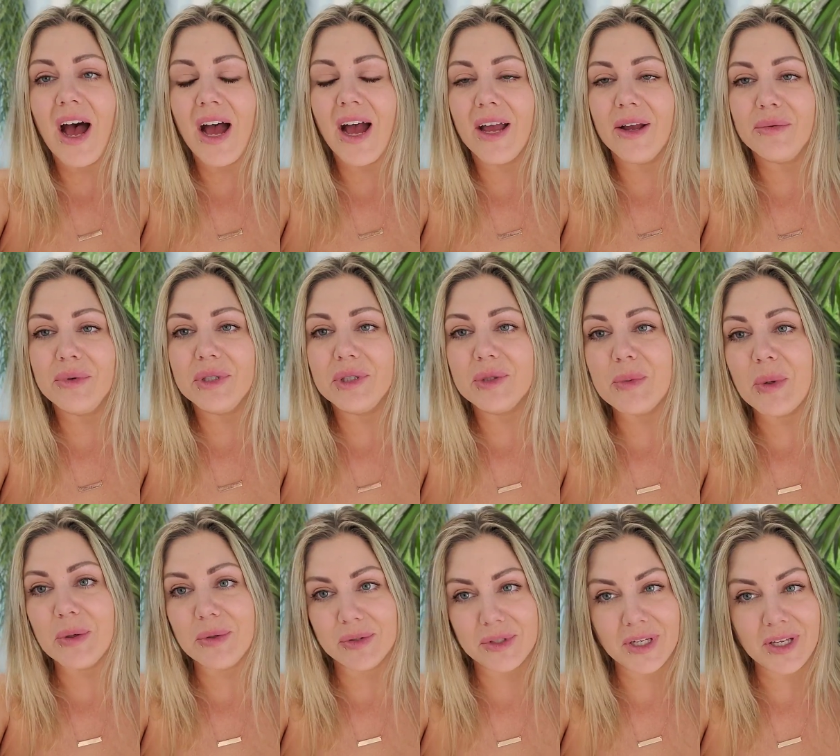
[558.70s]
I was
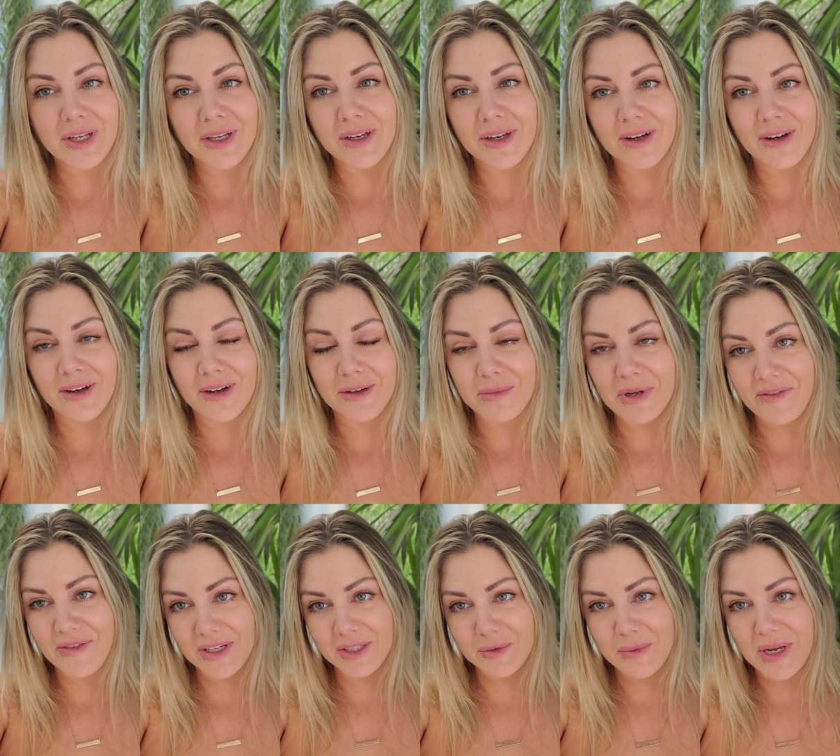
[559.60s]
posting on my
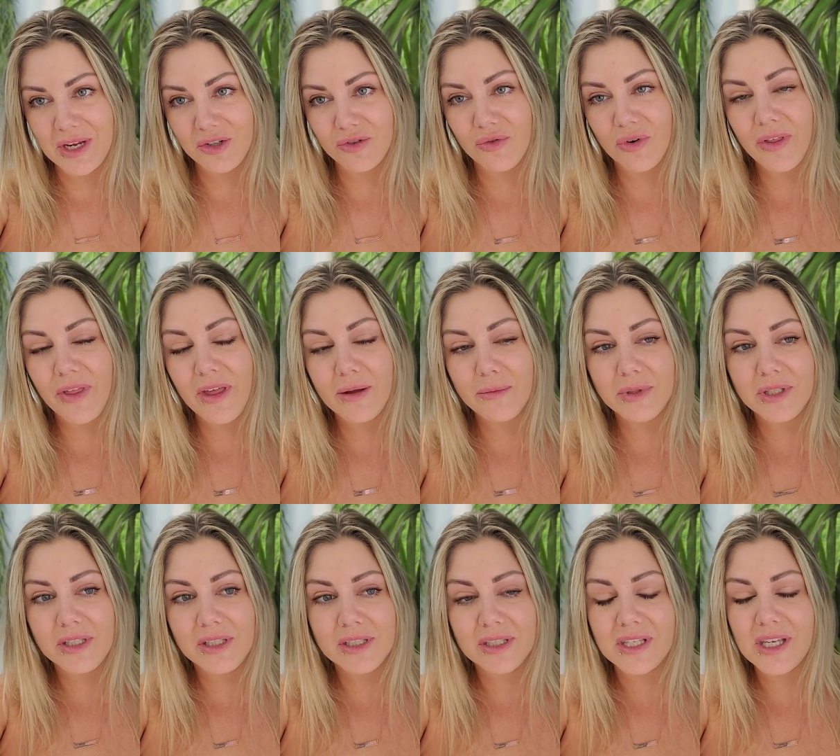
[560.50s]
fans page for them
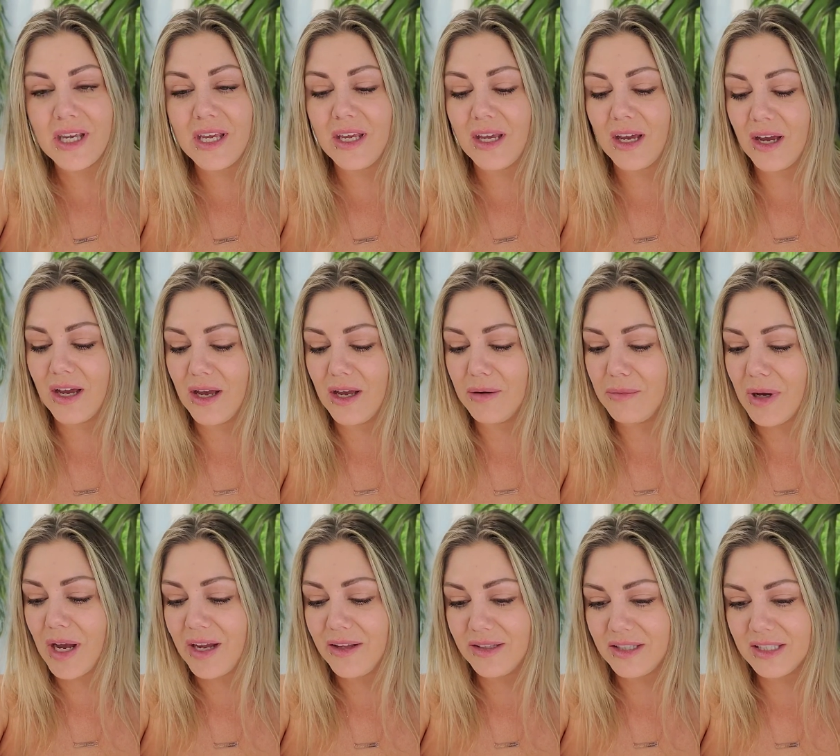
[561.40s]
to see um,
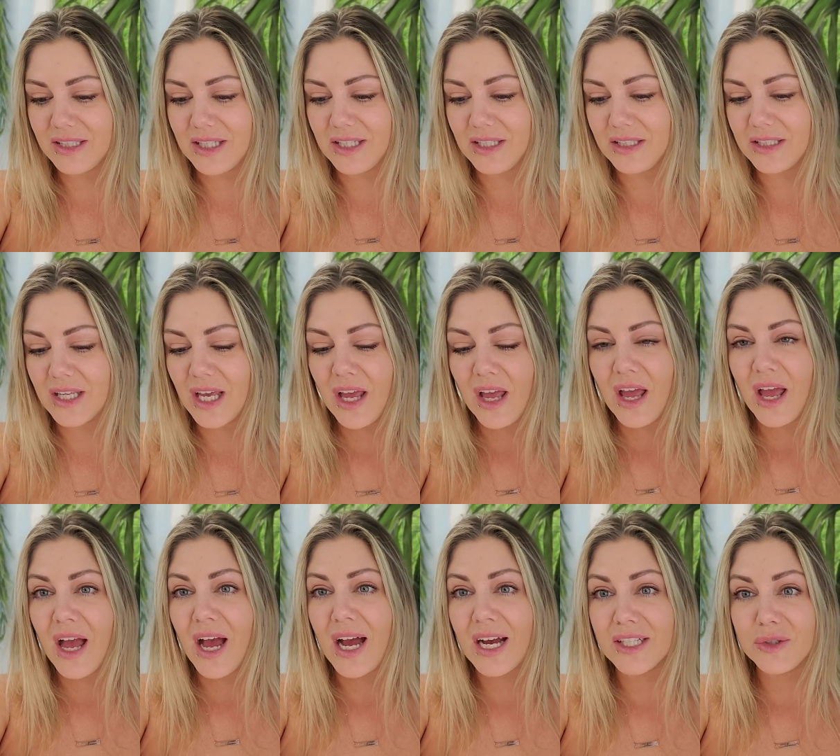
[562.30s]
behind the scenes
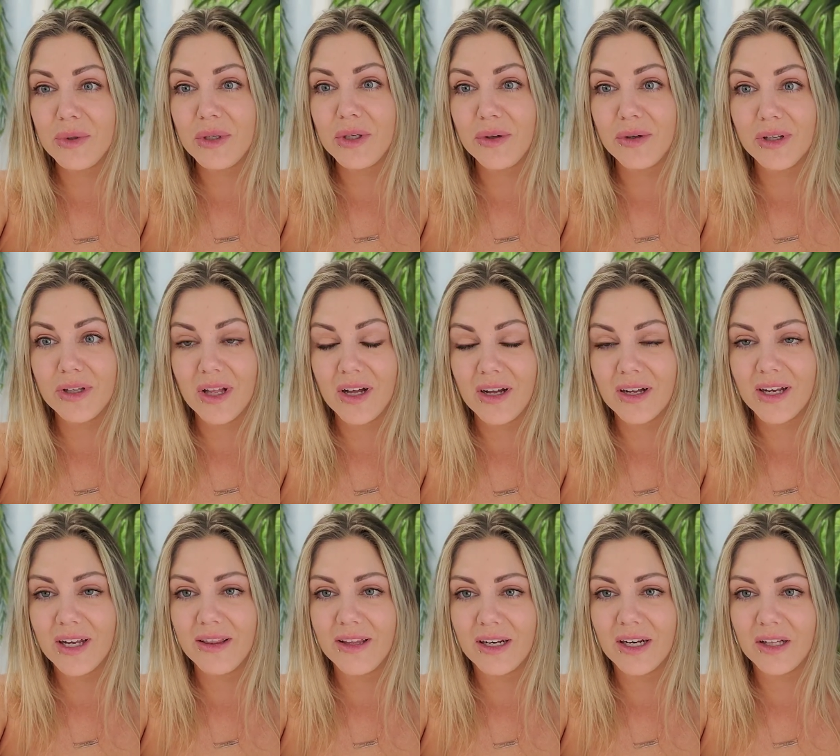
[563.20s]
as we go
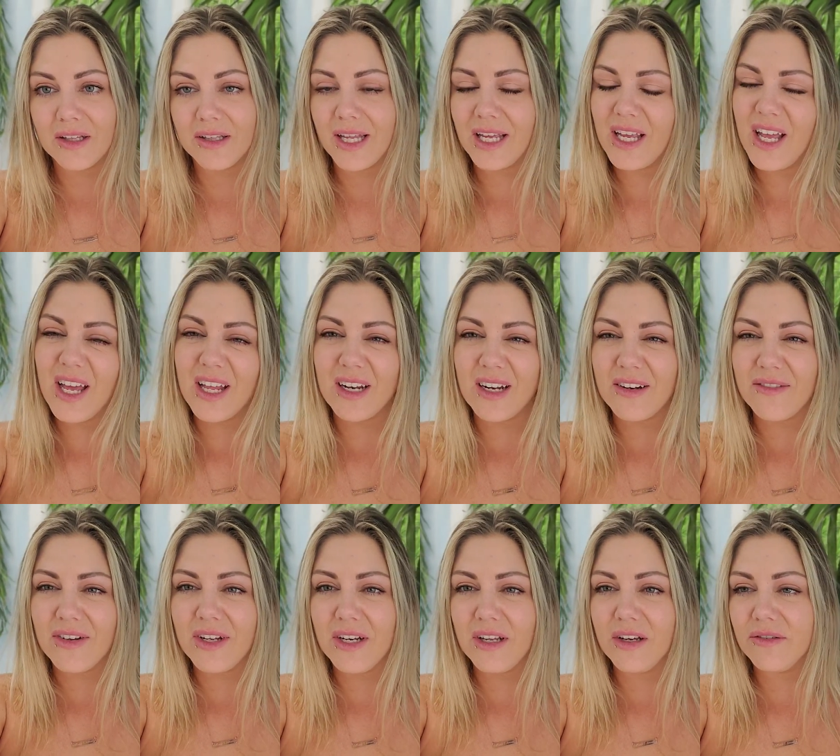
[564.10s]
along, and then I'll like edit a
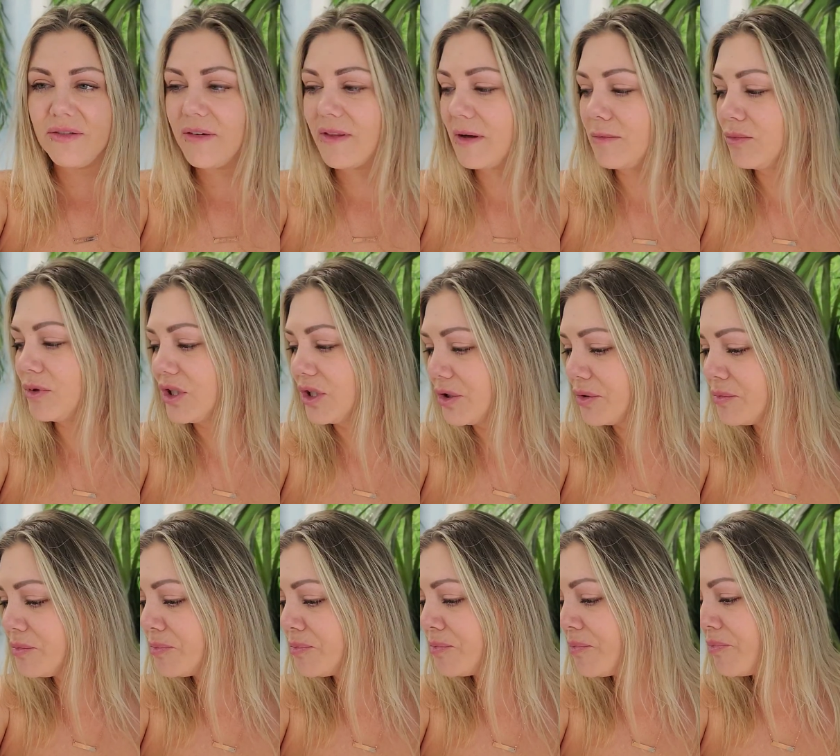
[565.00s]
video for them
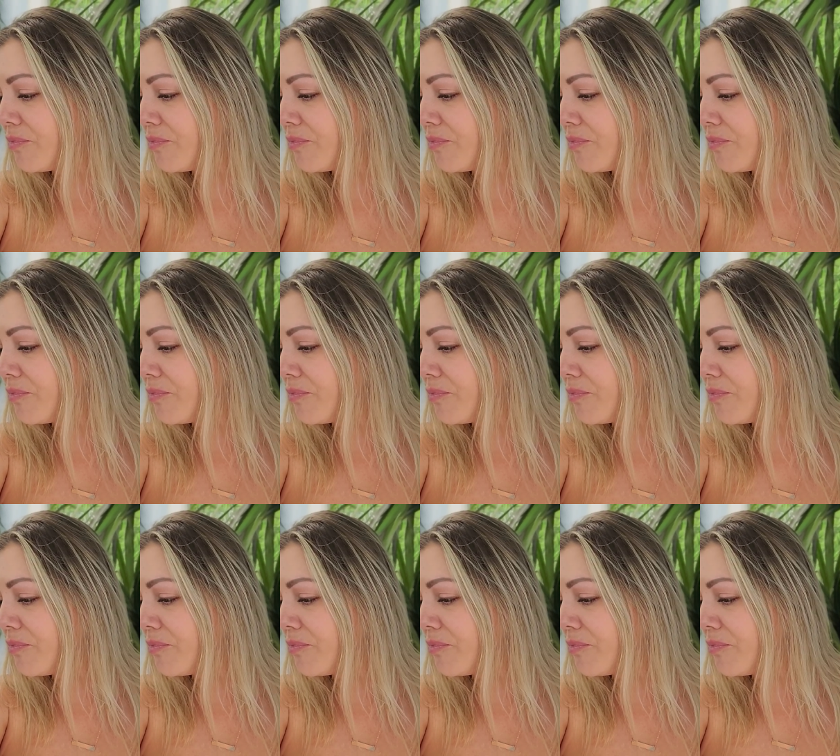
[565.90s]
too.